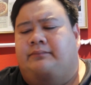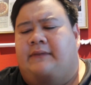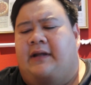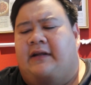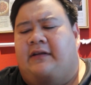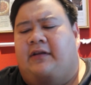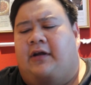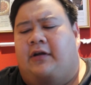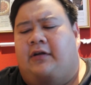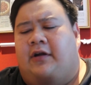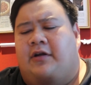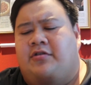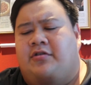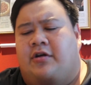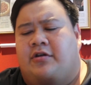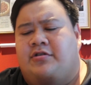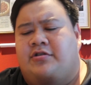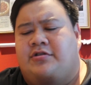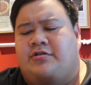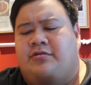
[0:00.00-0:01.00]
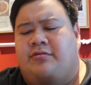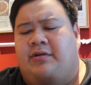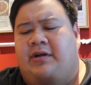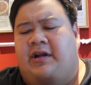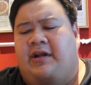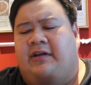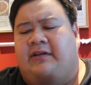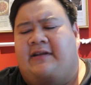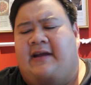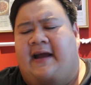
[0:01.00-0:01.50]
That tartar sauce is
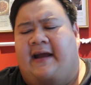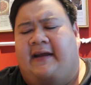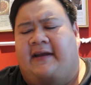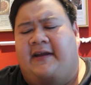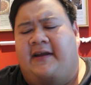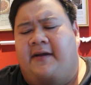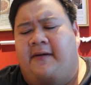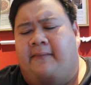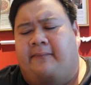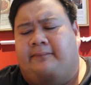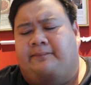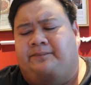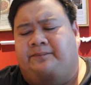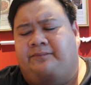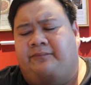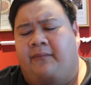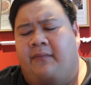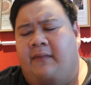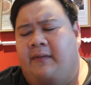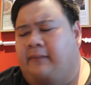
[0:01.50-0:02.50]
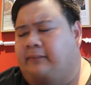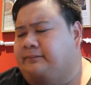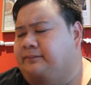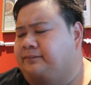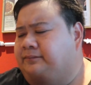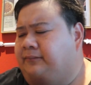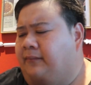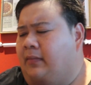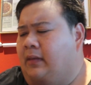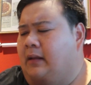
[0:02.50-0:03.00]
really tangy,
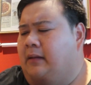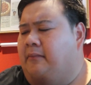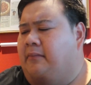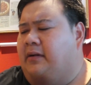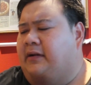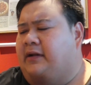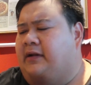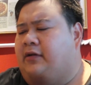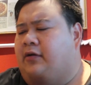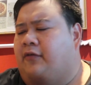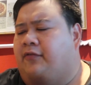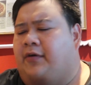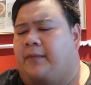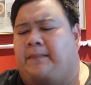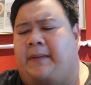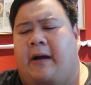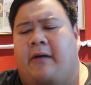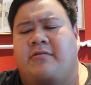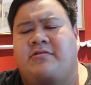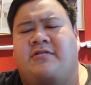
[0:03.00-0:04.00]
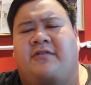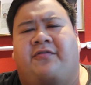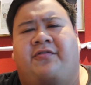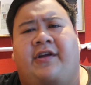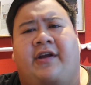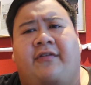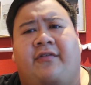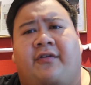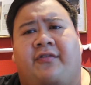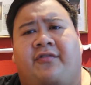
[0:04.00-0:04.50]
but it overpowers the
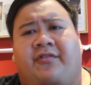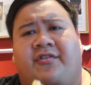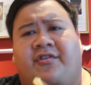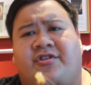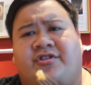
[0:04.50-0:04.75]
flavor.